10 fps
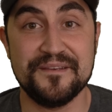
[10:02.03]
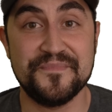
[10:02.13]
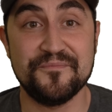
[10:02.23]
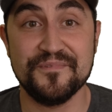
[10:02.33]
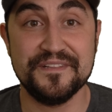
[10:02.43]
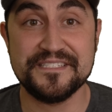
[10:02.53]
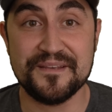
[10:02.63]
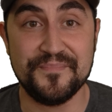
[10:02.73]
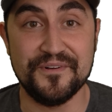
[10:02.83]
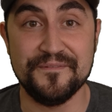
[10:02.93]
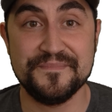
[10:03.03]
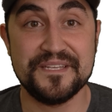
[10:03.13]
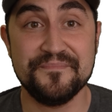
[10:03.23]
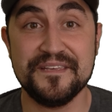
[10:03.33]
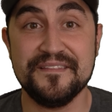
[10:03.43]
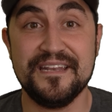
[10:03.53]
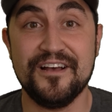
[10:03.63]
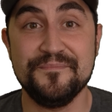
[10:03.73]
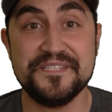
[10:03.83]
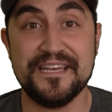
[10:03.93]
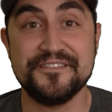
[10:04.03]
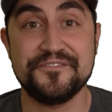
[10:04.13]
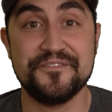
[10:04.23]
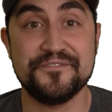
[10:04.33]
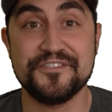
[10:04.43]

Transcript: something really simple, something that helps answer